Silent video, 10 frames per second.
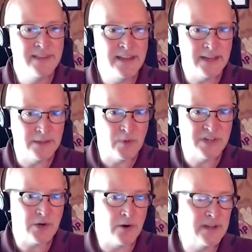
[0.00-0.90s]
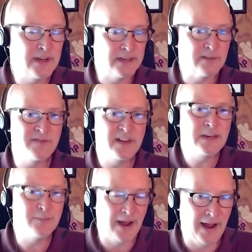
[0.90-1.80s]
And then we started getting
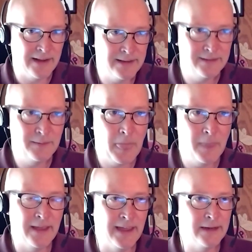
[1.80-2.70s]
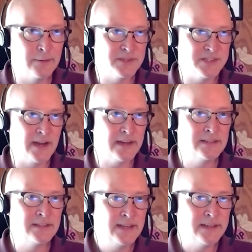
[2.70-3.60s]
feedback. And it was
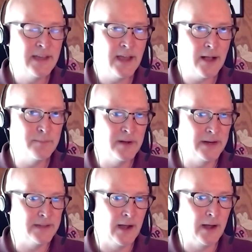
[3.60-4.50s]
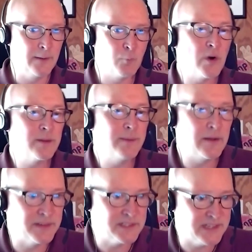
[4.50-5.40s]
like, yeah, but what
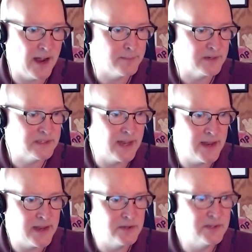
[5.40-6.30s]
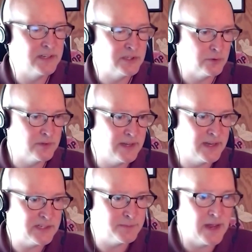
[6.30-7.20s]
about the time of day? You didn't do
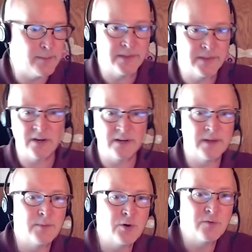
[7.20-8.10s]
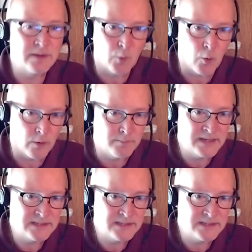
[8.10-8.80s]
this. Yeah, but they're going to be moving more